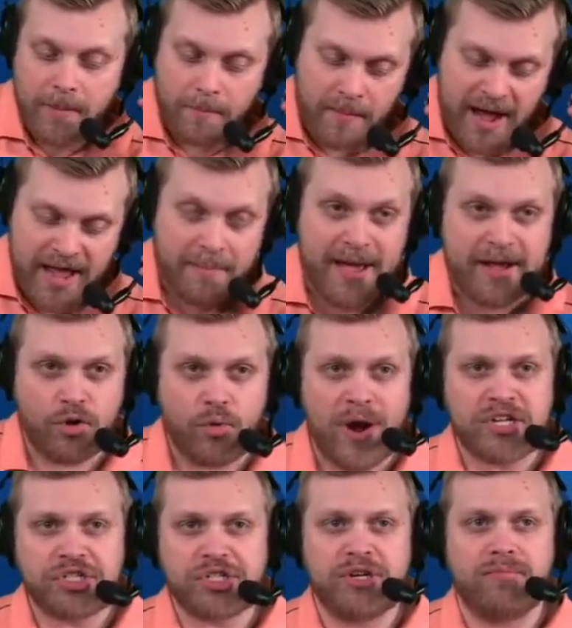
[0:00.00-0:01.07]
My, my
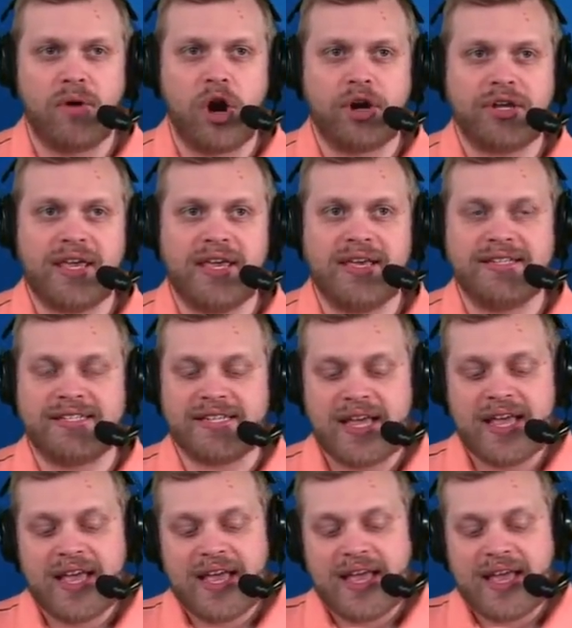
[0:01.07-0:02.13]
question mark is
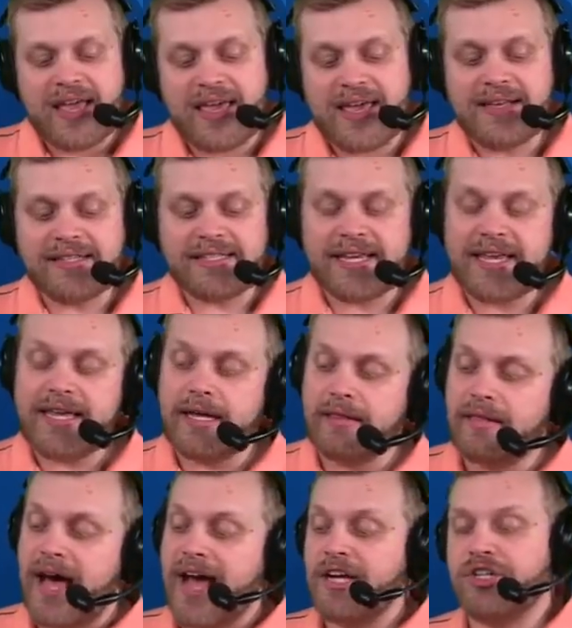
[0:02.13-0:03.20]
is he
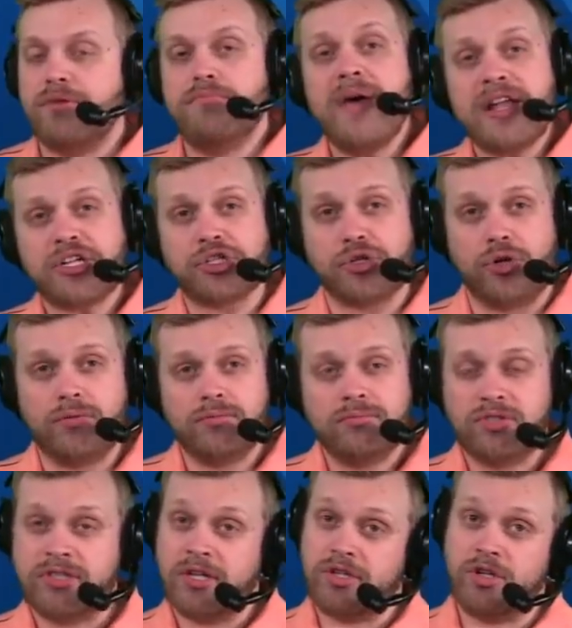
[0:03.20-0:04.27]
Elijah Mitchell?
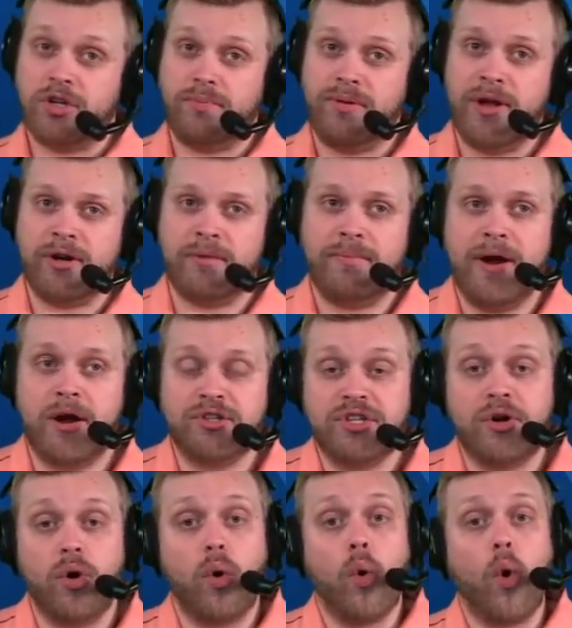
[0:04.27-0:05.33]
I think it's a good player
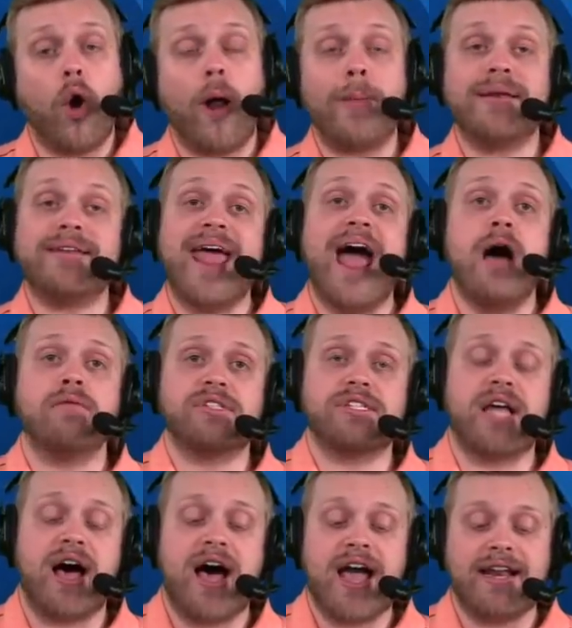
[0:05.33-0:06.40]
comparison. Or on the
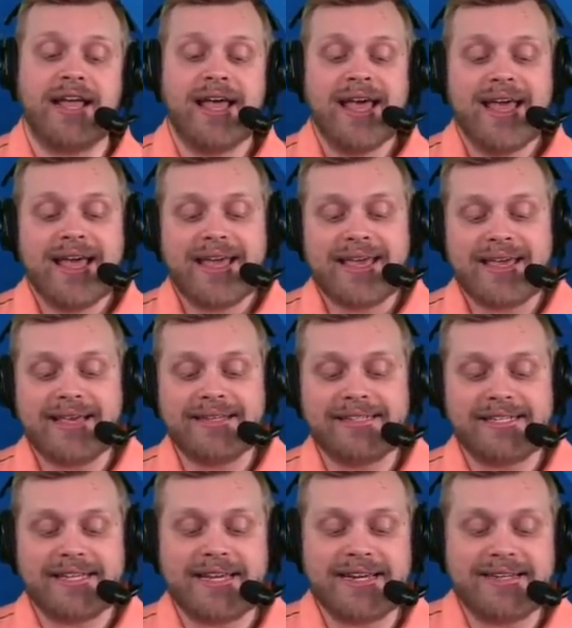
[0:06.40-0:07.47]
downside,
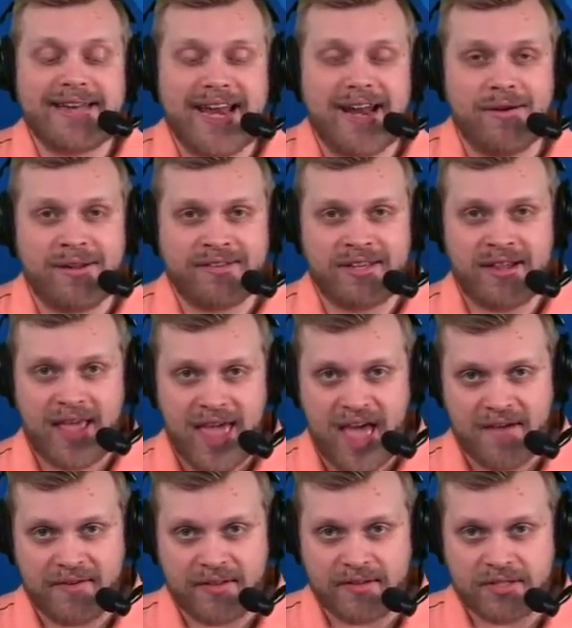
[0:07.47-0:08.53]
is he Darrynton
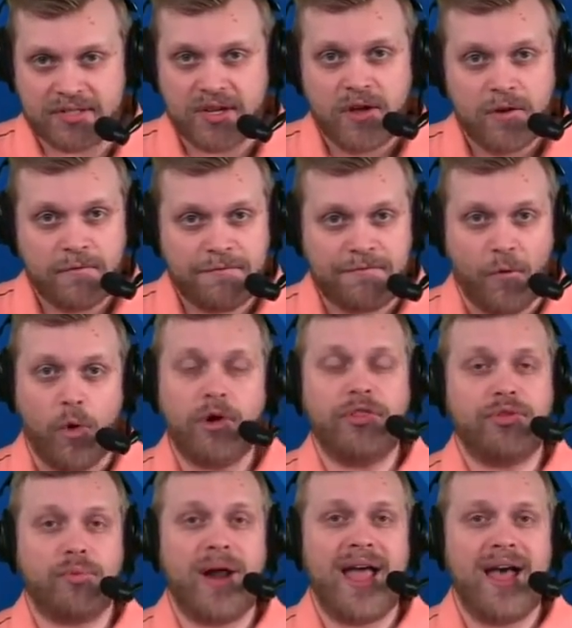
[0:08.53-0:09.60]
Evans?
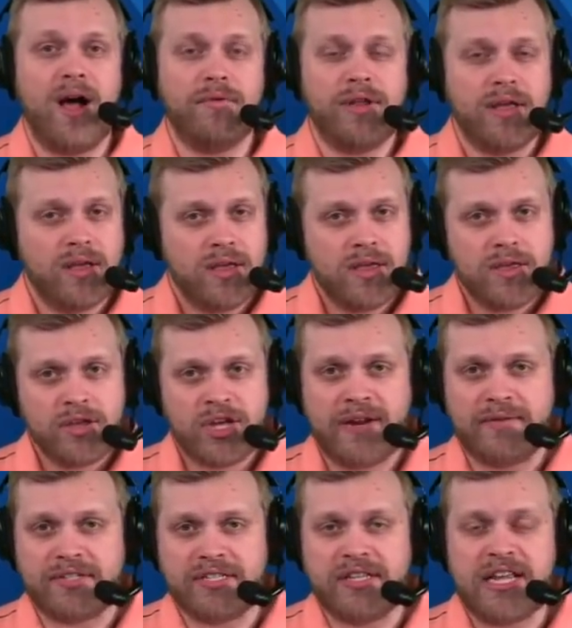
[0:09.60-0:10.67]
Fourth round, could
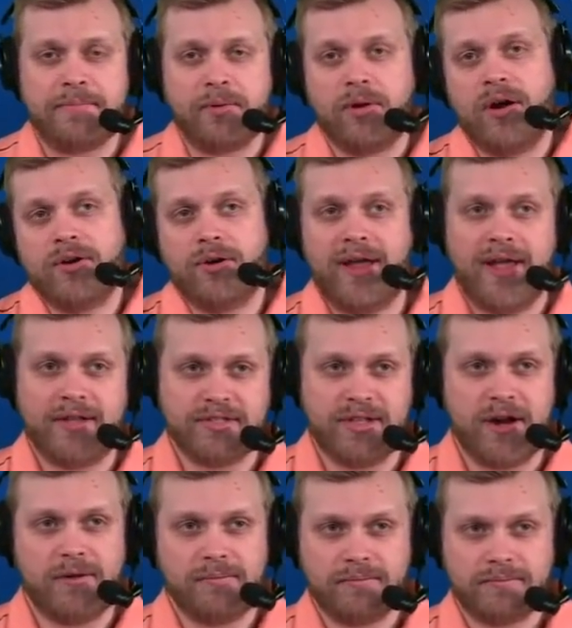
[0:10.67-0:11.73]
have a sleeper on your hands
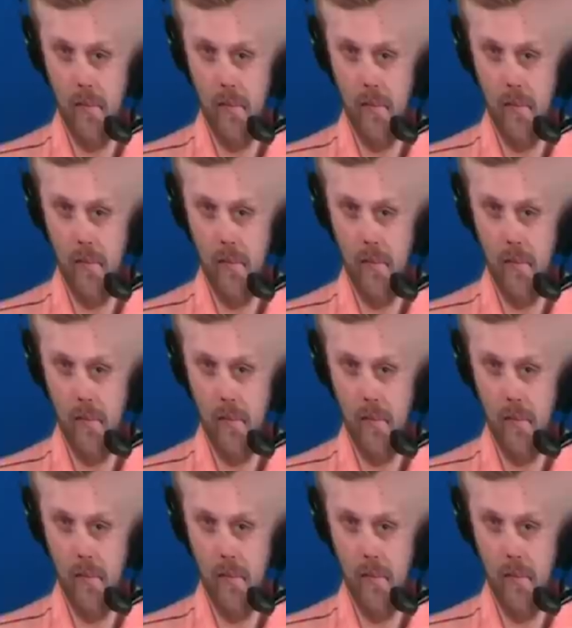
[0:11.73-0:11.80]
there.